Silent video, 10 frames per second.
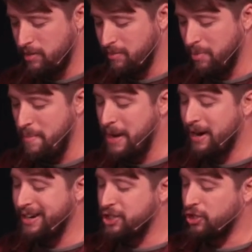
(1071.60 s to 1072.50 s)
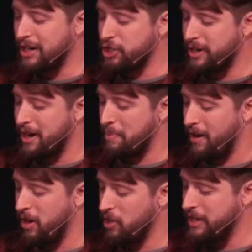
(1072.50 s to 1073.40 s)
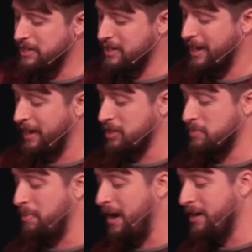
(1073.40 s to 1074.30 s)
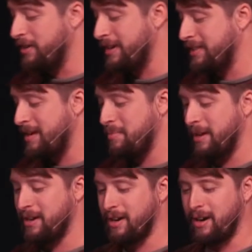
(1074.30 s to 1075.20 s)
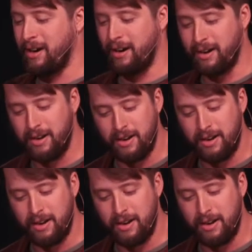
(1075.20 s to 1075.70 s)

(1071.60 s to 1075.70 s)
But Mary treasured up all these things, pondering them in her heart.